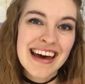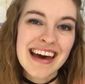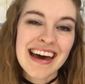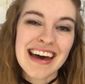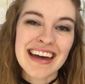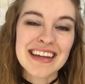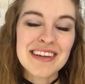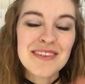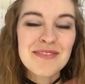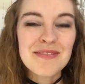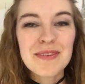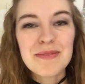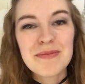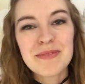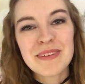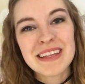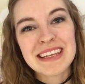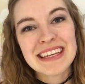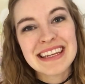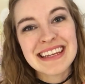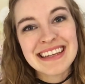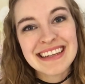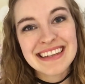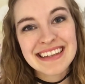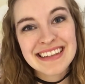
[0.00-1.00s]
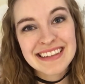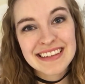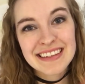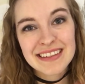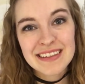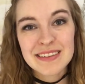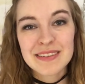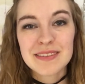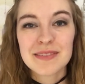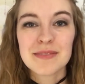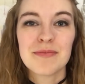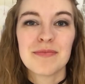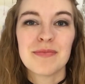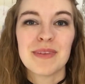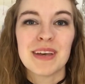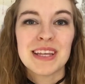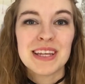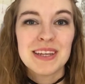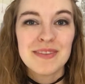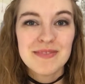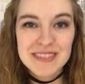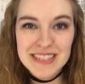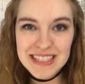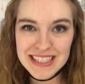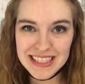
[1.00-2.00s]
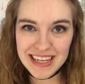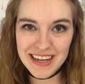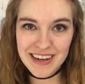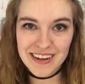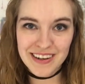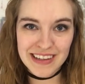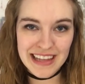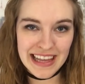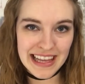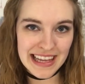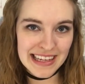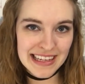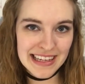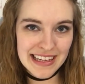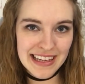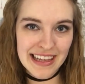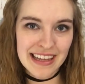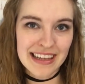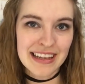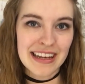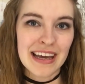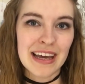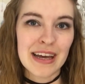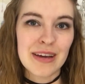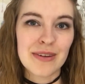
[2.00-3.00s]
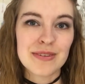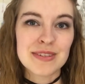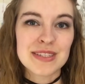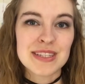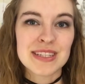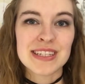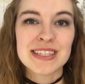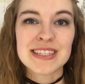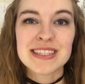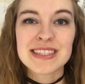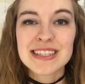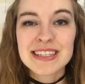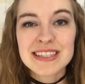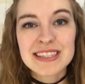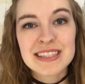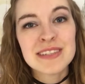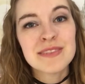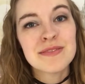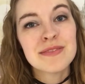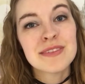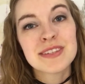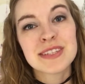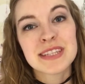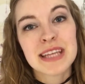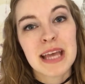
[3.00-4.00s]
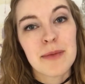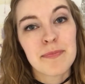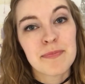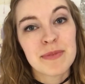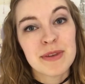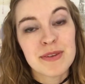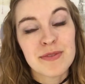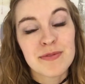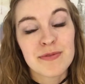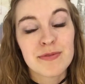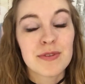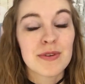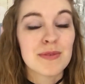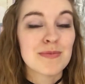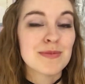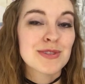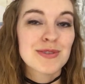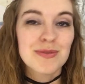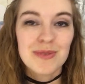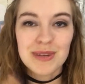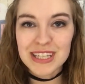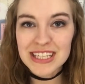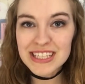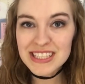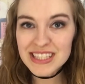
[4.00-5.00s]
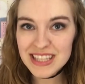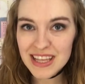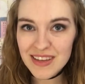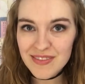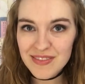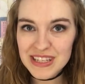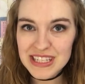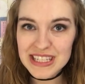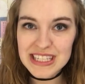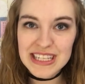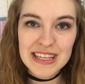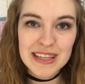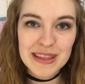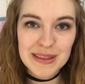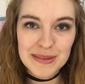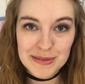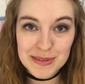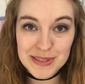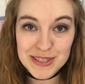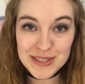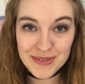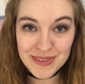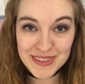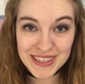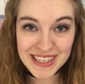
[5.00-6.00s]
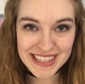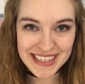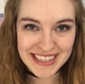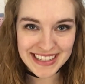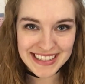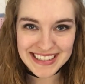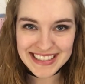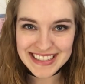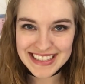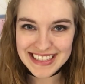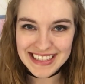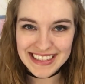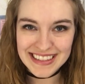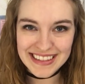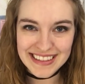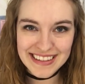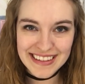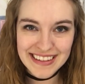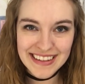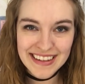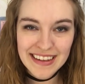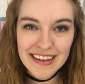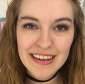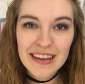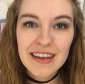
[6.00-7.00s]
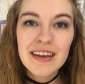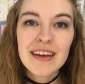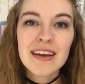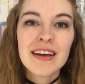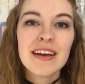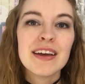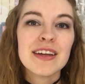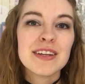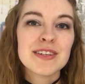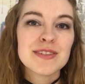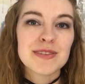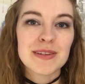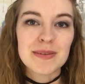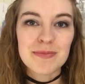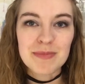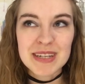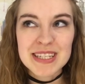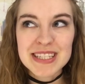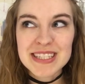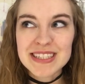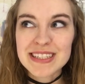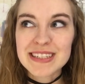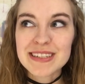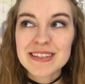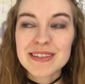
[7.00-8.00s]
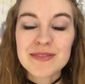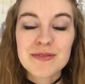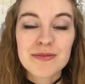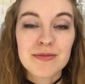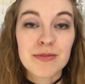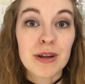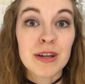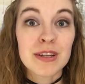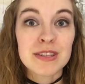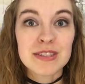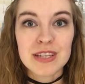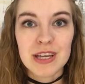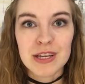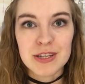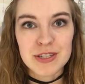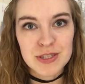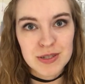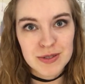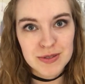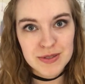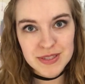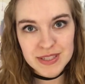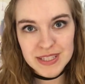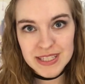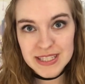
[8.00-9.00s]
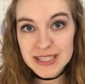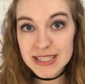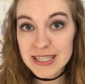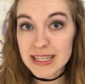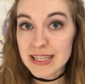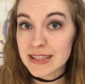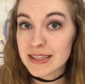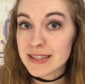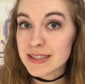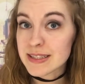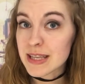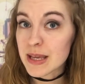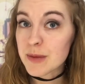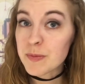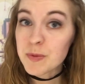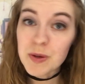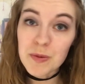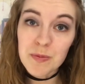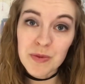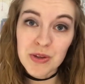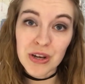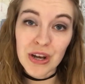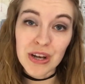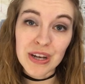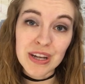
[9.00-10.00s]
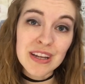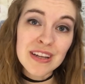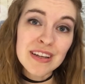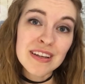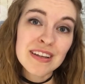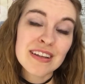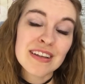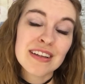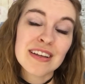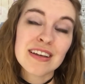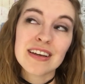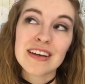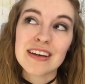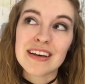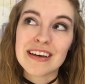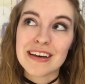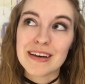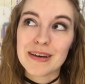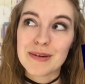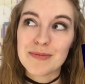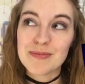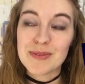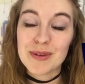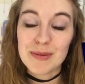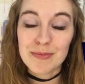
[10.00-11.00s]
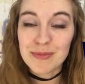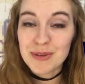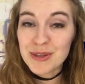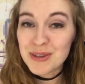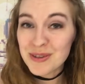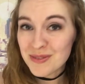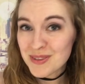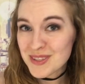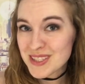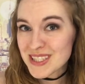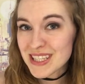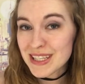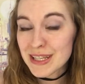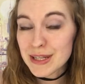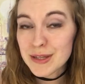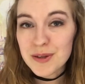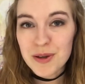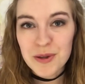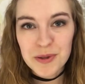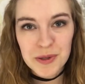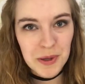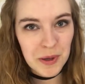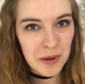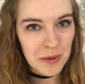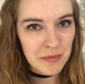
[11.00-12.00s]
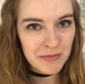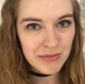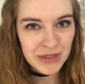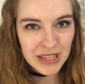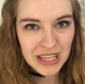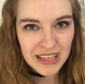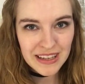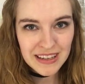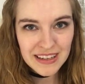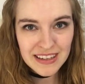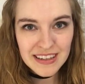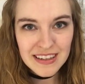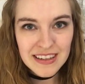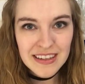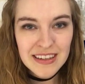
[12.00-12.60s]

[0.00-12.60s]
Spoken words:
Hi everybody! My name is Caroline and I was an assistant with TAPIF from 2017 through 2019. During my stint in France, I chose to stay in the same community, a beautiful city called Compiègne.